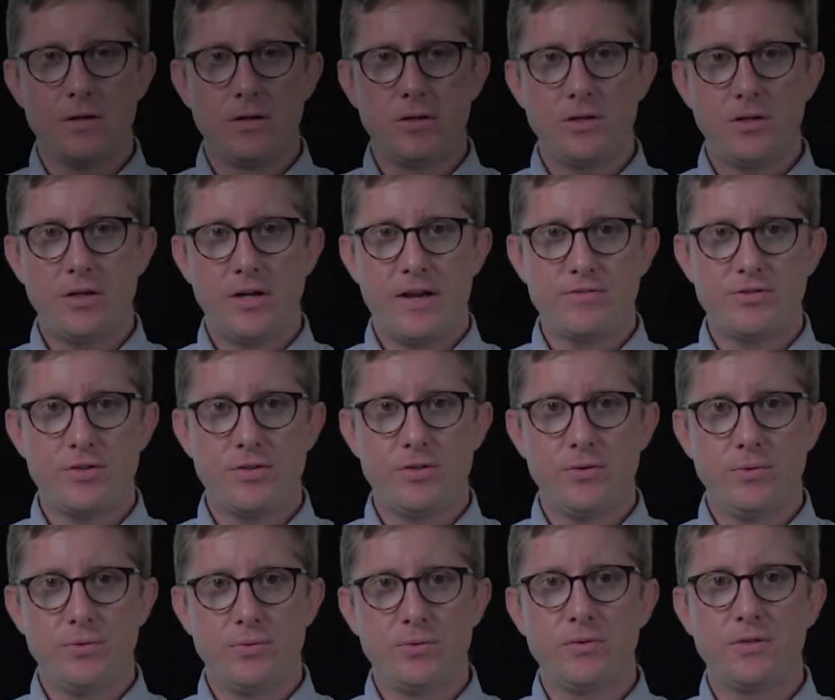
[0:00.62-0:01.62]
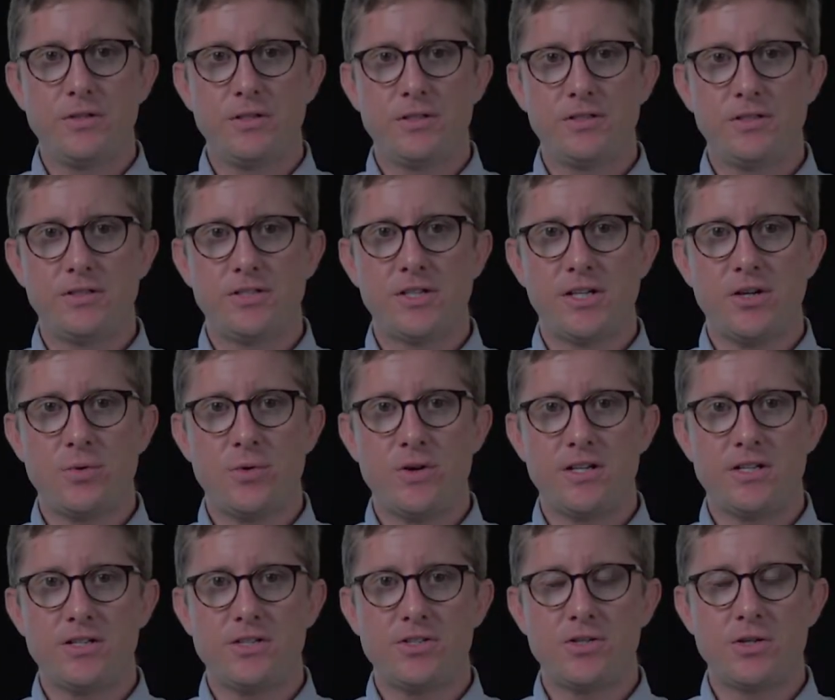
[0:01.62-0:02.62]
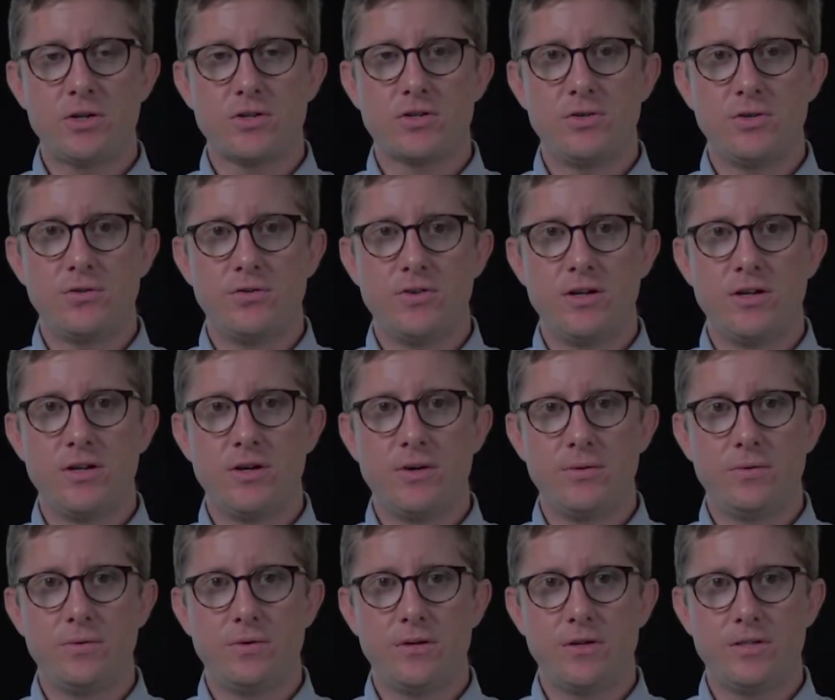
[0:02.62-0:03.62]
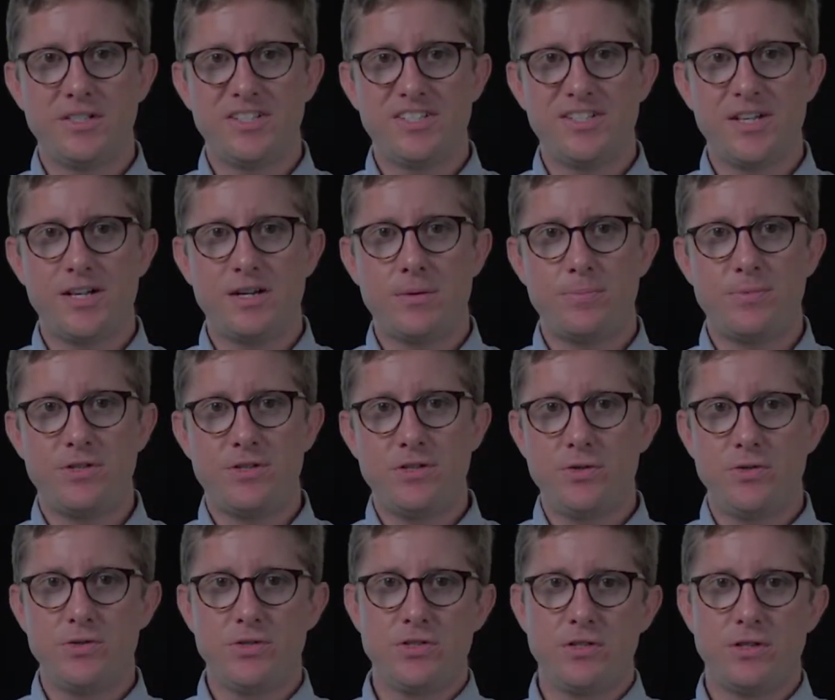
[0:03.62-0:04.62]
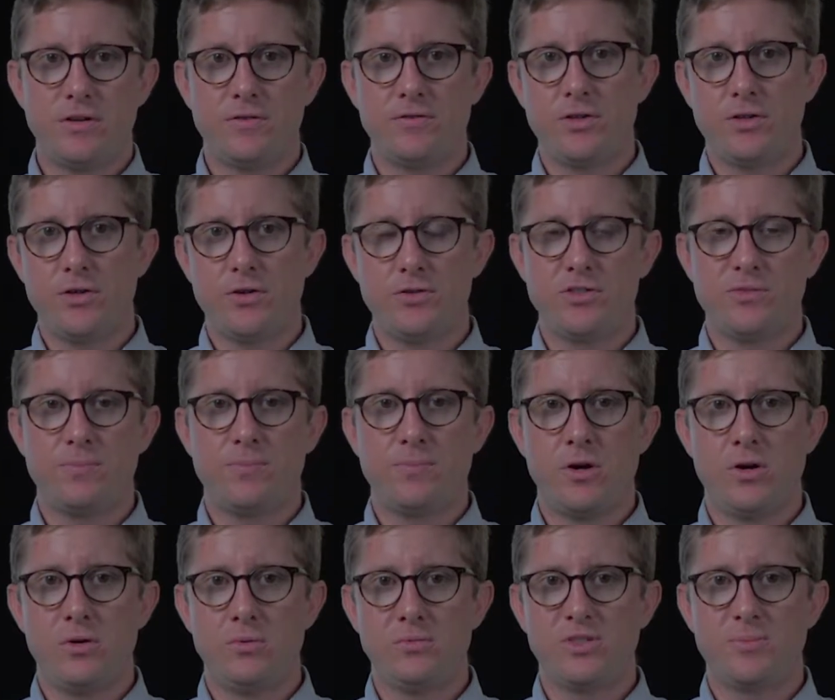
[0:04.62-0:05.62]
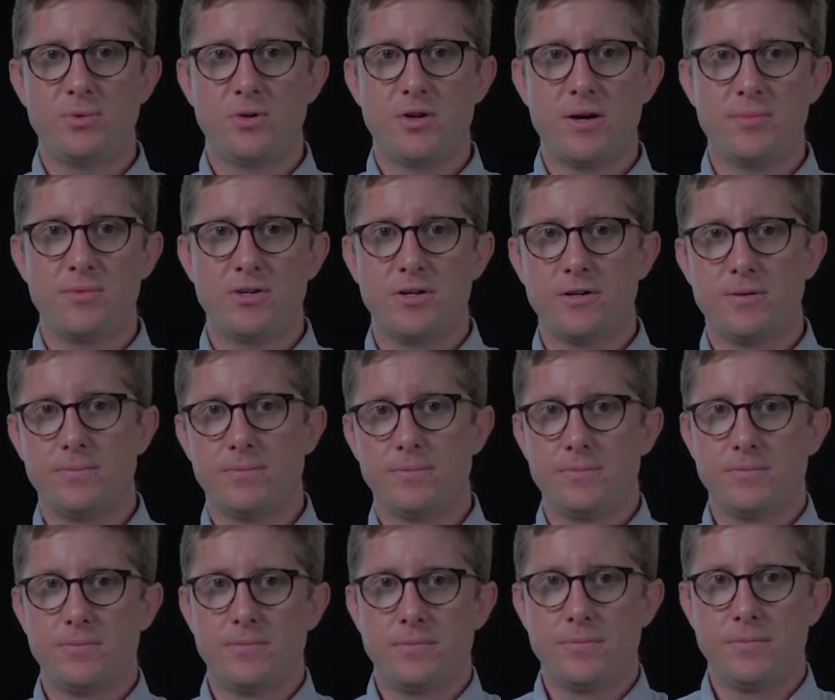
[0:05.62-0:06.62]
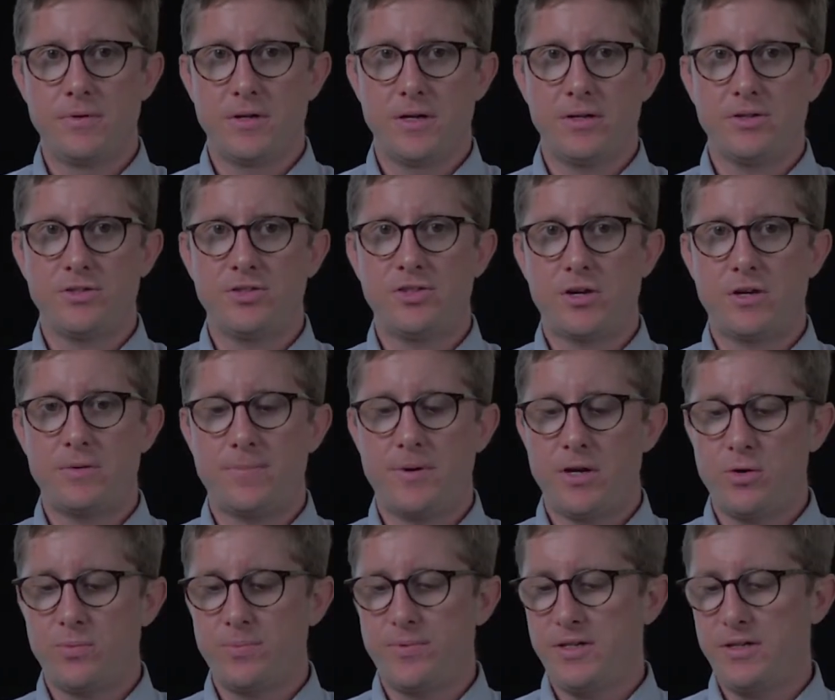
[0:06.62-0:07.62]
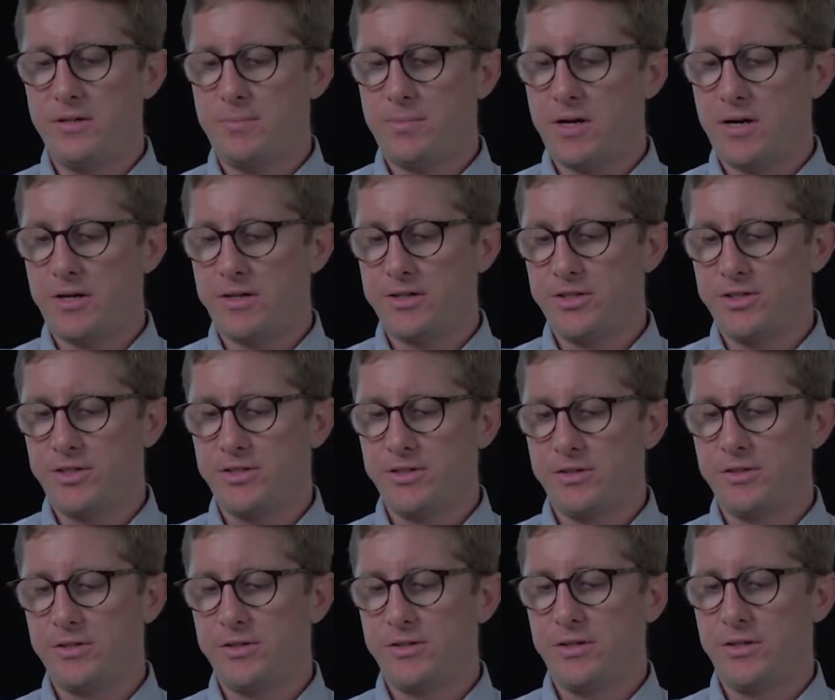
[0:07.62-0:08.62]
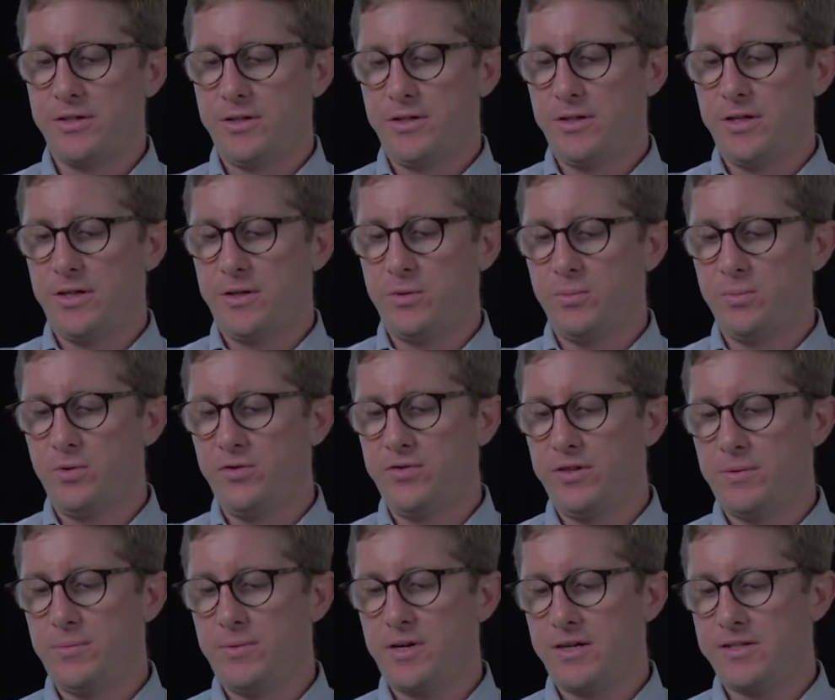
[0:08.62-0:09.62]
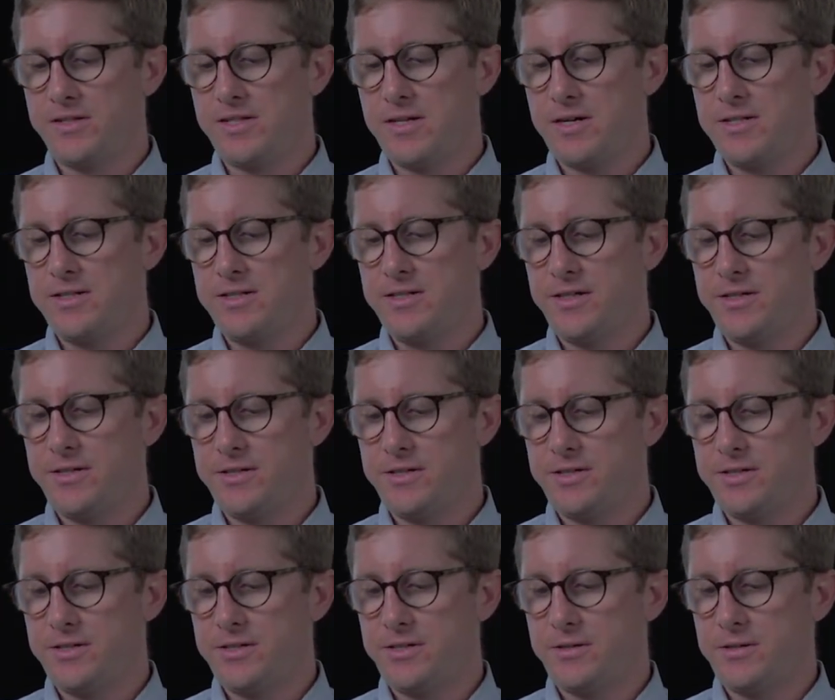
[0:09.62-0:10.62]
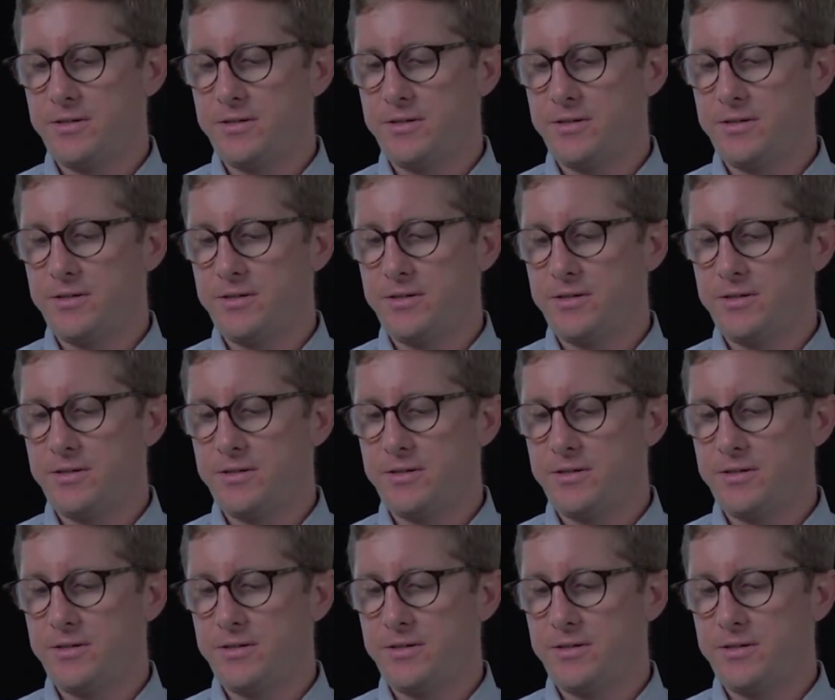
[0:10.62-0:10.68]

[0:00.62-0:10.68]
Good afternoon. This is a quick instructional video on the setup and use of your home spirometer. I'll start by opening the box and removing the box contents.